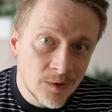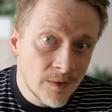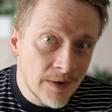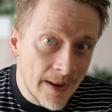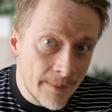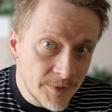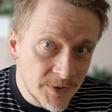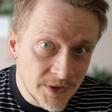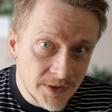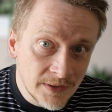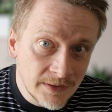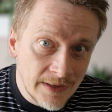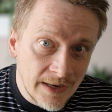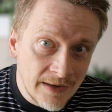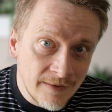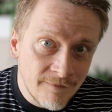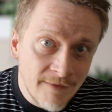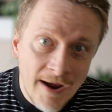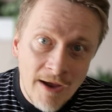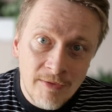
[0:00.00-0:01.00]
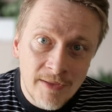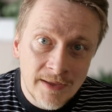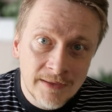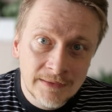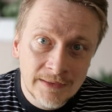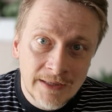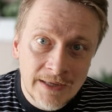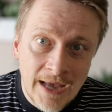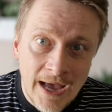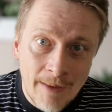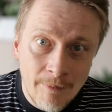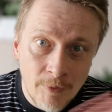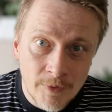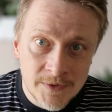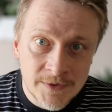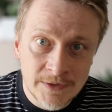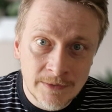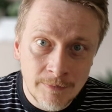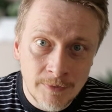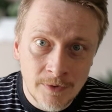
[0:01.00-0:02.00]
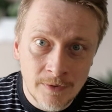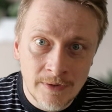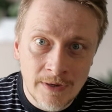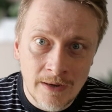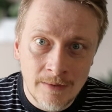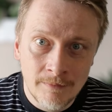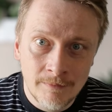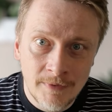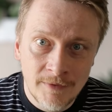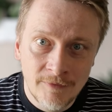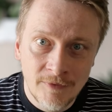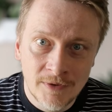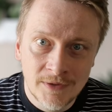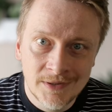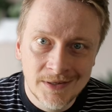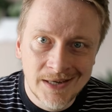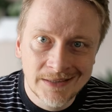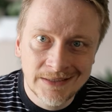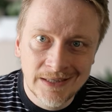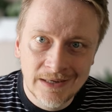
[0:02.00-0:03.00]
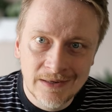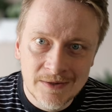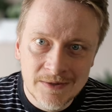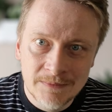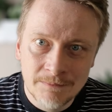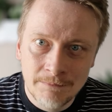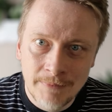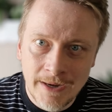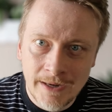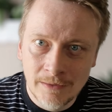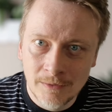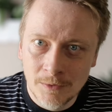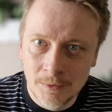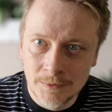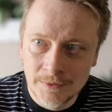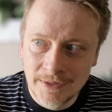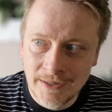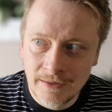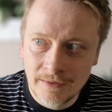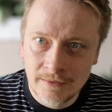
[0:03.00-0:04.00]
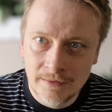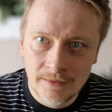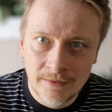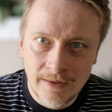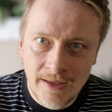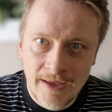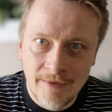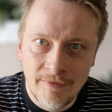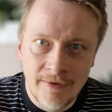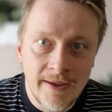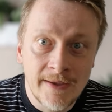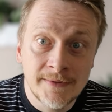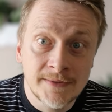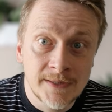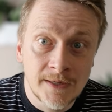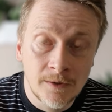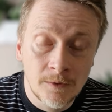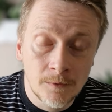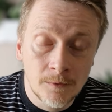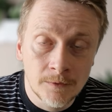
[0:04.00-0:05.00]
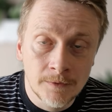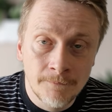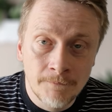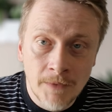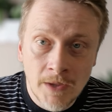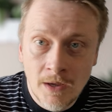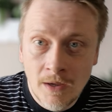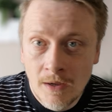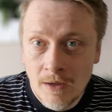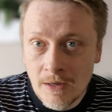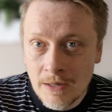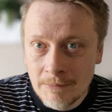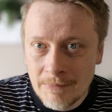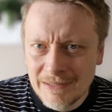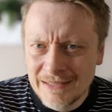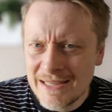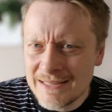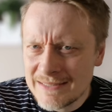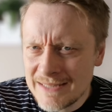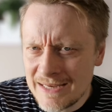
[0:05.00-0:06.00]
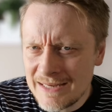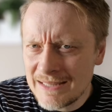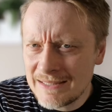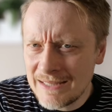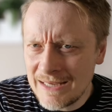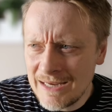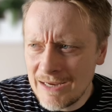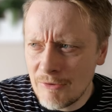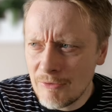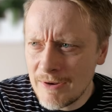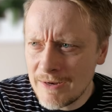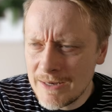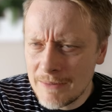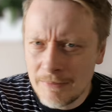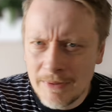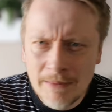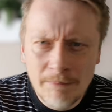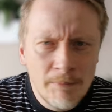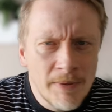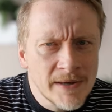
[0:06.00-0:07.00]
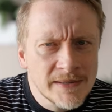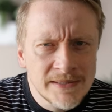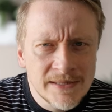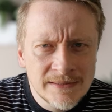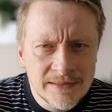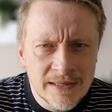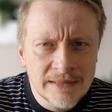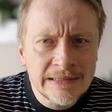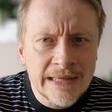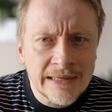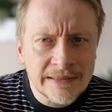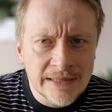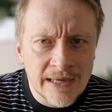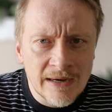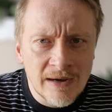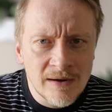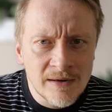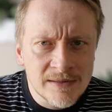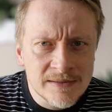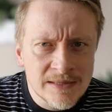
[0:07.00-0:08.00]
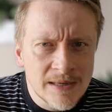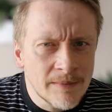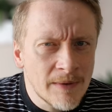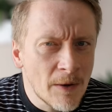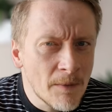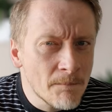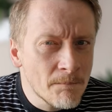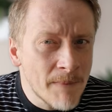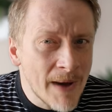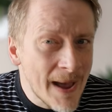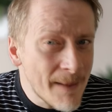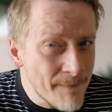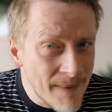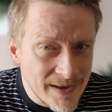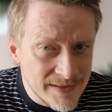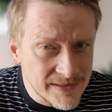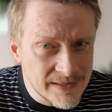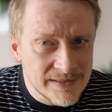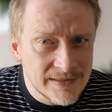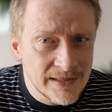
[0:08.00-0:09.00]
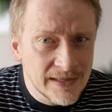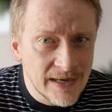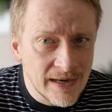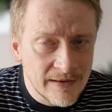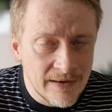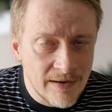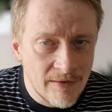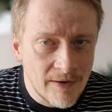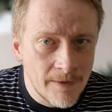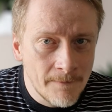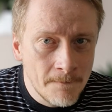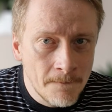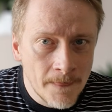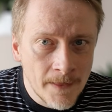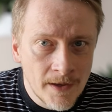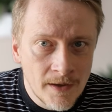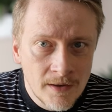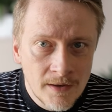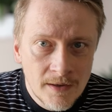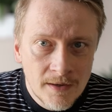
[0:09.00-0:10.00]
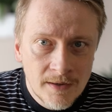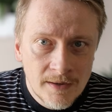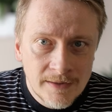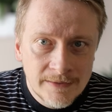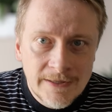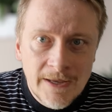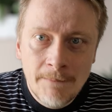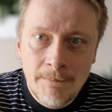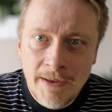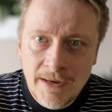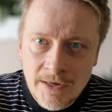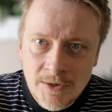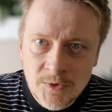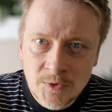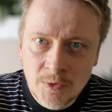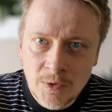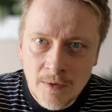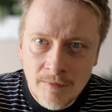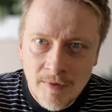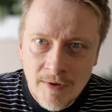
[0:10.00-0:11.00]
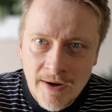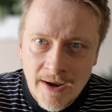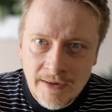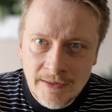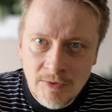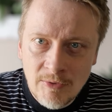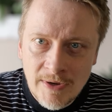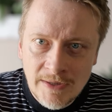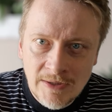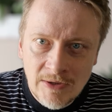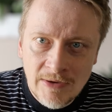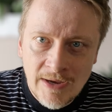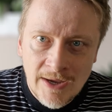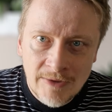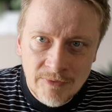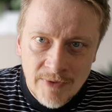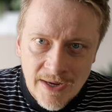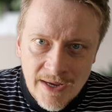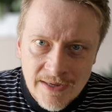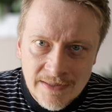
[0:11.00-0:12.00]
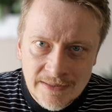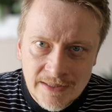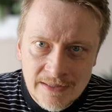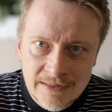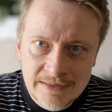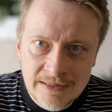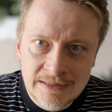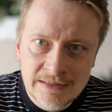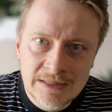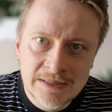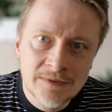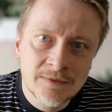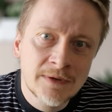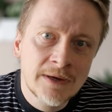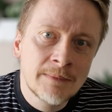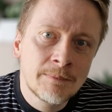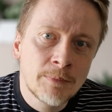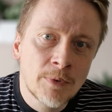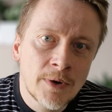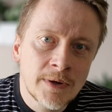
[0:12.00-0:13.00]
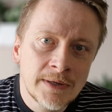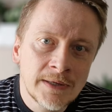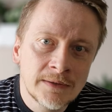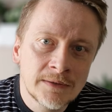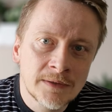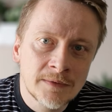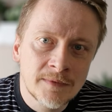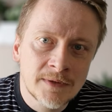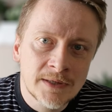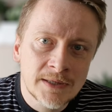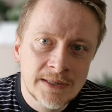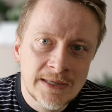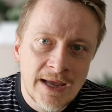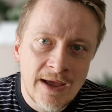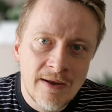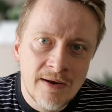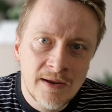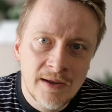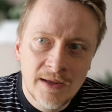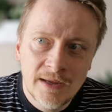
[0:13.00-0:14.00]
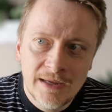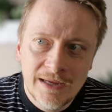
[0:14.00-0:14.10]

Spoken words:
the corruption and violently aborts the program before the attacker's payload can ever execute. But let's say that incredibly persistent attacker somehow bypasses the canary. They manage to override the return address and successfully point it toward their